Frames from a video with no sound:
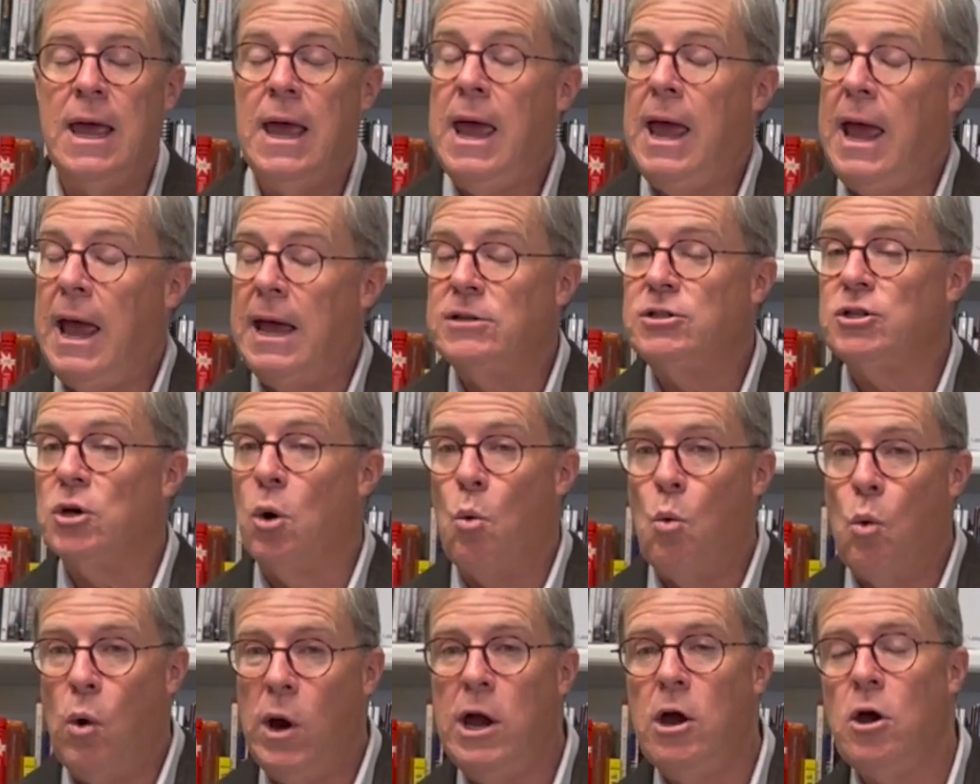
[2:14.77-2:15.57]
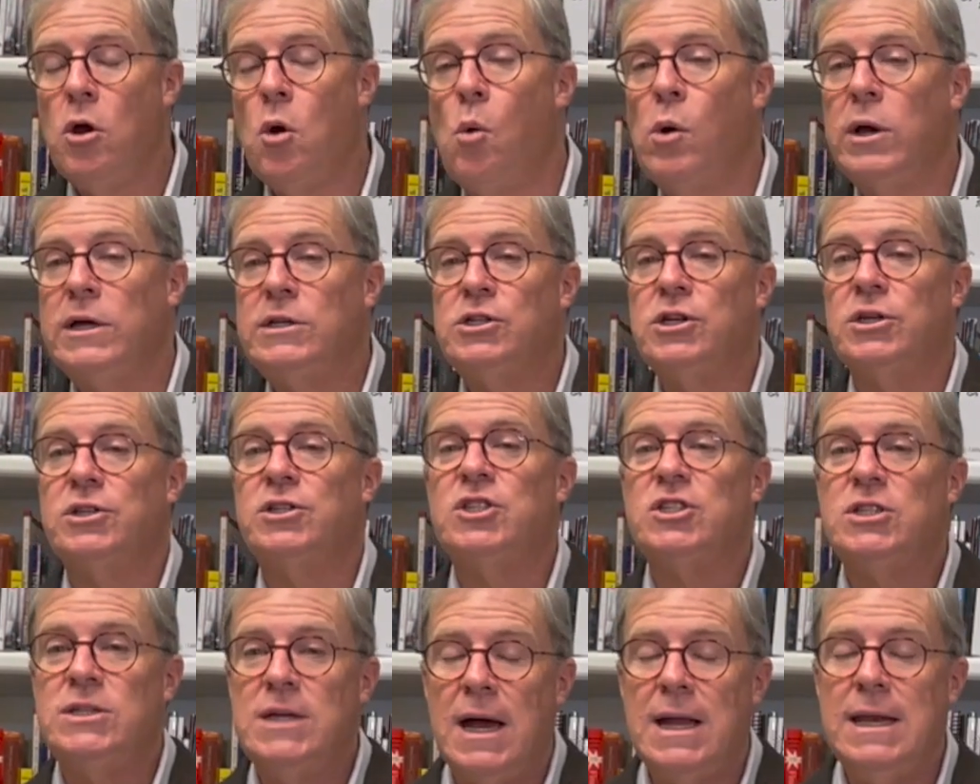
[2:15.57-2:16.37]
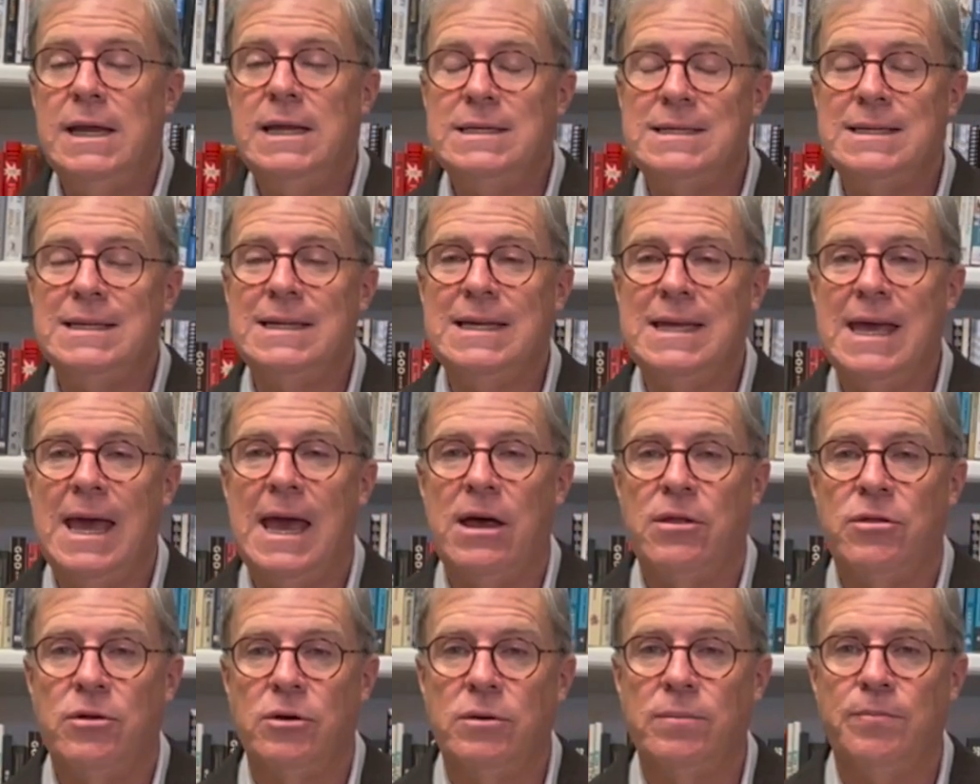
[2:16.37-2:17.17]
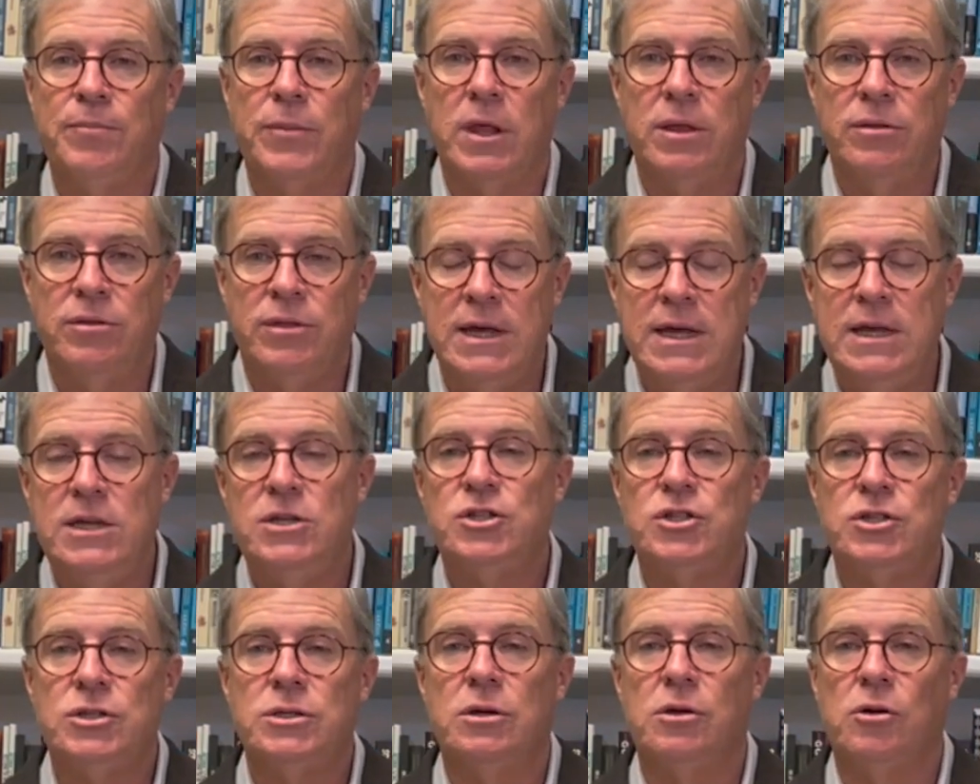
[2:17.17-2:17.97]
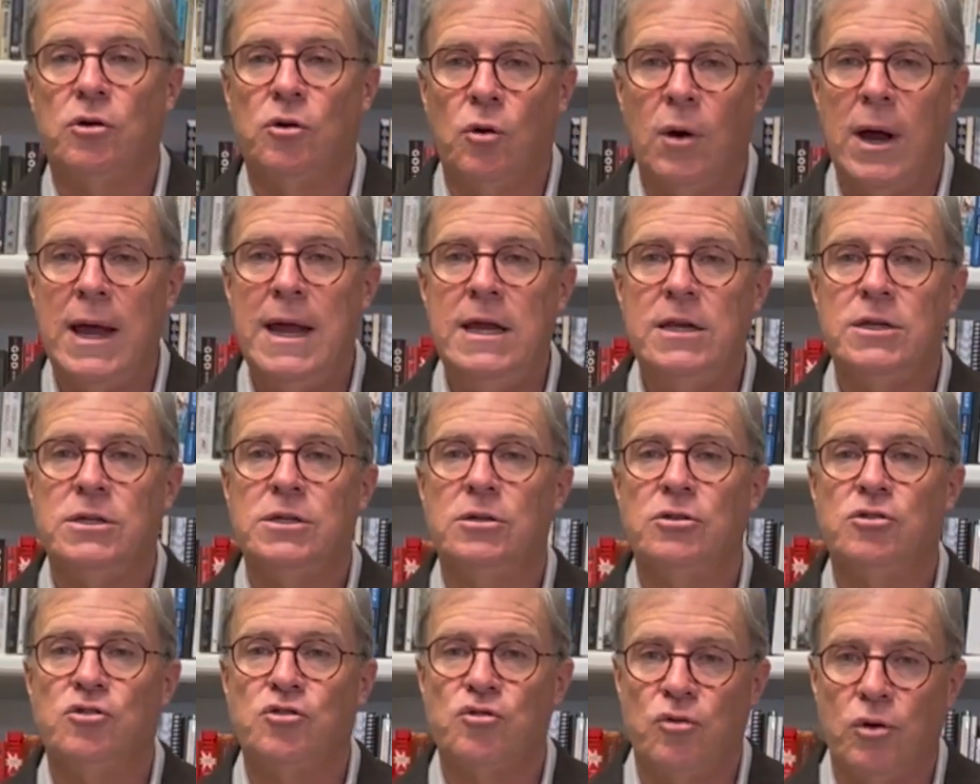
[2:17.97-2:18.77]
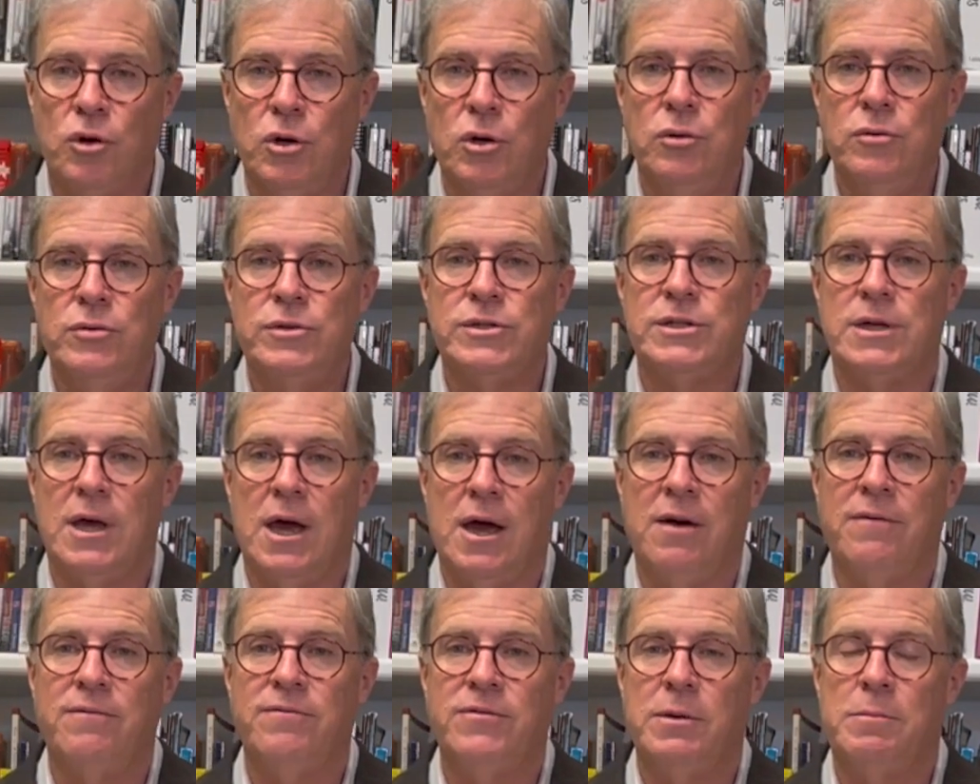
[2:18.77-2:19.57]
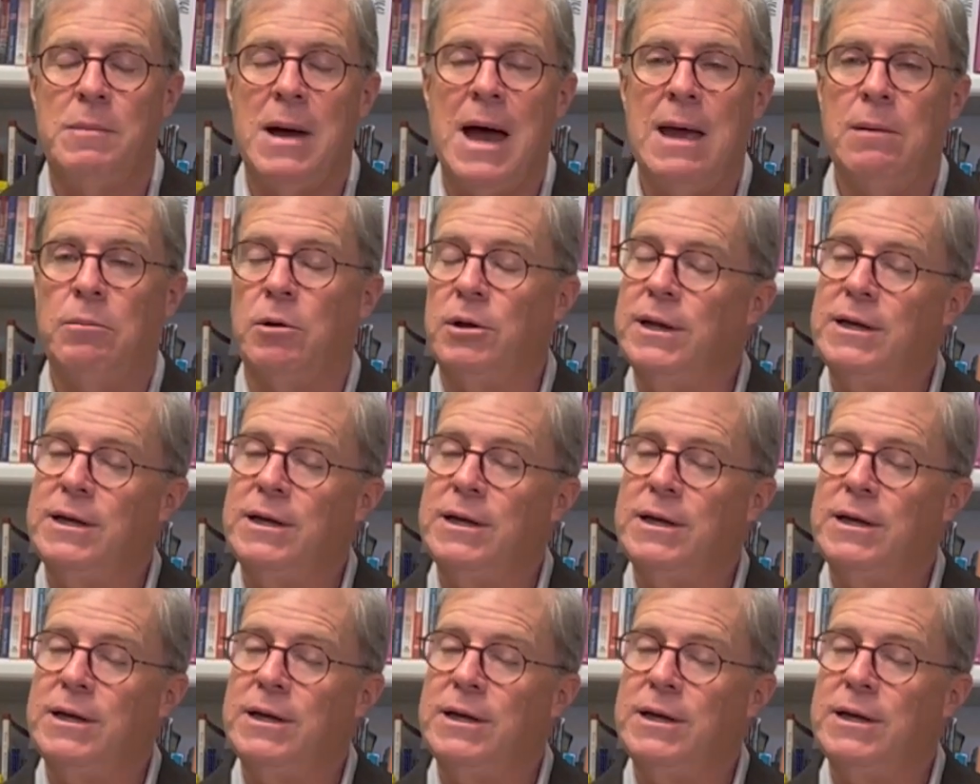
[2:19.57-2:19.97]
And so we're going to study together these great truths of the Bible.